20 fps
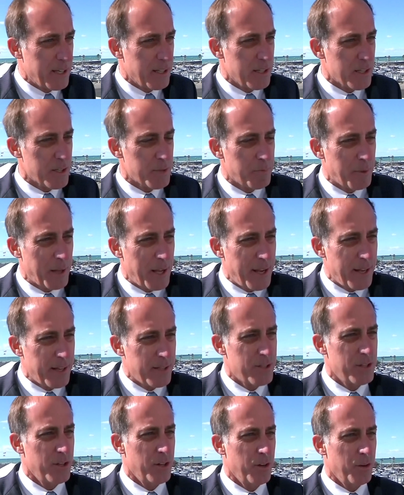in this plant
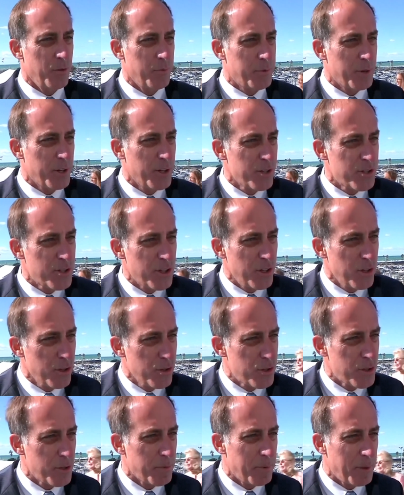to produce a new
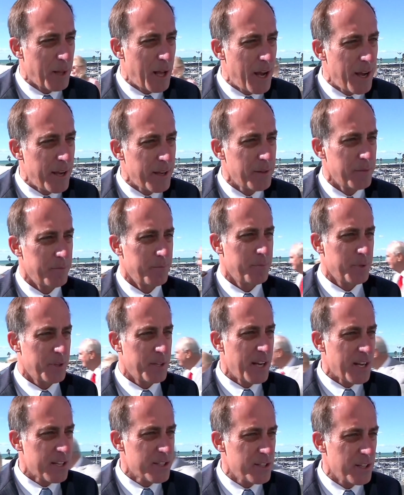supply
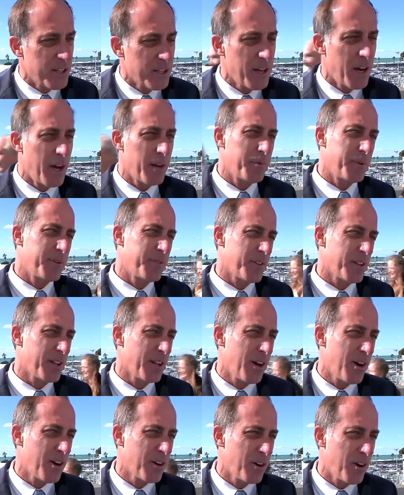protects the economy for the
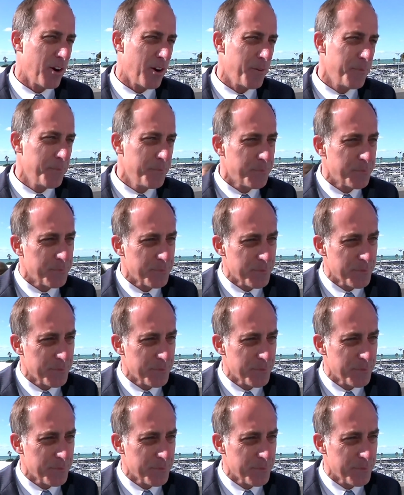long haul.